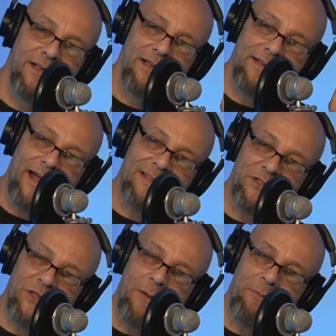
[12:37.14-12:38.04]
and
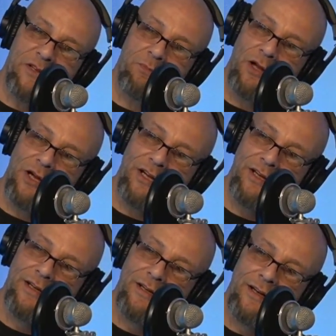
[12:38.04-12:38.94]
that's a shameless plug
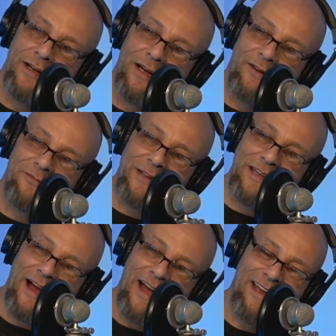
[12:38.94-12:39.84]
for the
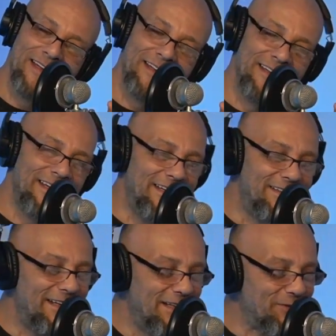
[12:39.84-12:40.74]
guy
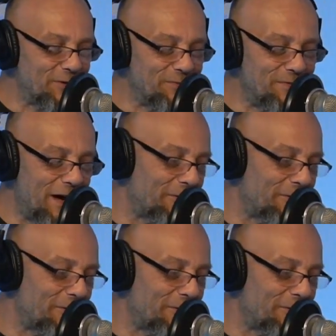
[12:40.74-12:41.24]
in the room that